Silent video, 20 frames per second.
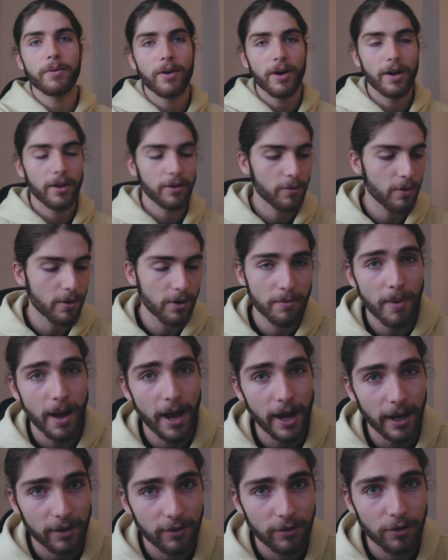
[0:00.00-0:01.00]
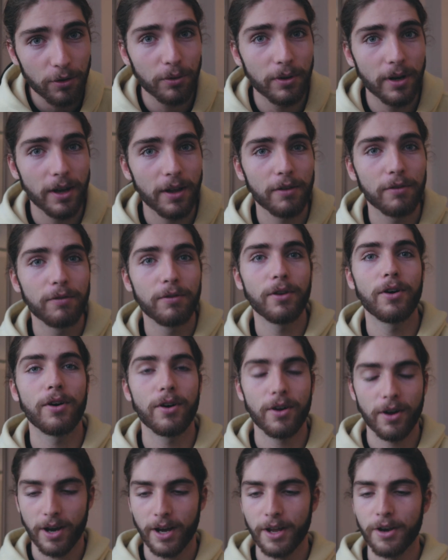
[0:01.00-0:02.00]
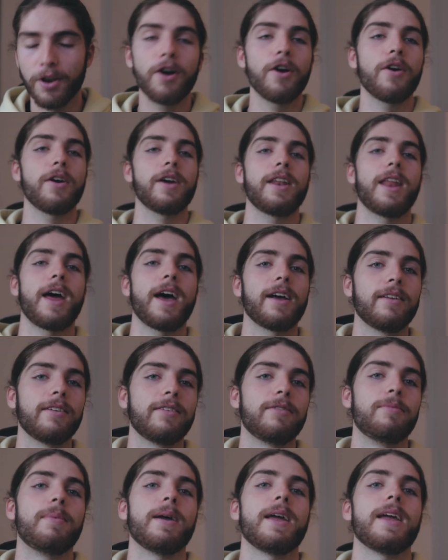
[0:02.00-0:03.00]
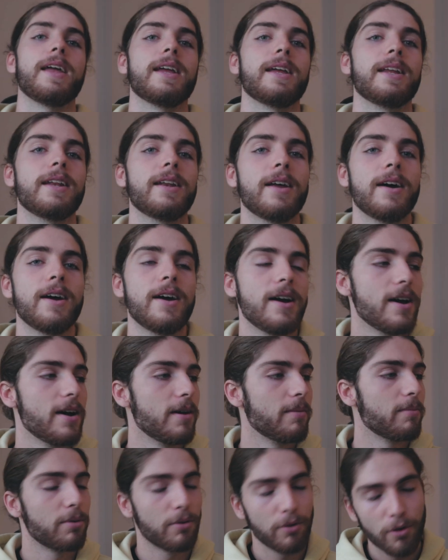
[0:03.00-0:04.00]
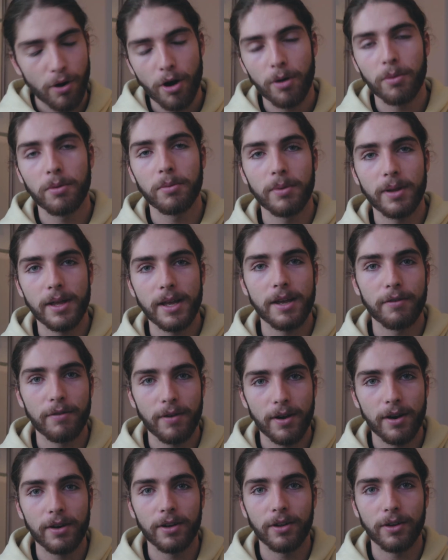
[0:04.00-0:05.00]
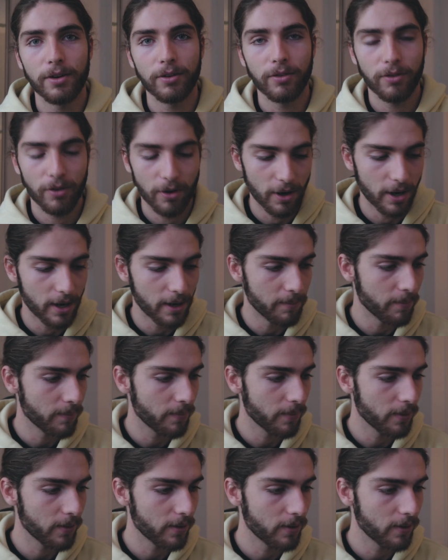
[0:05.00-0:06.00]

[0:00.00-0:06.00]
Hello guys, welcome back to another vlog. I know it has been probably a very long time,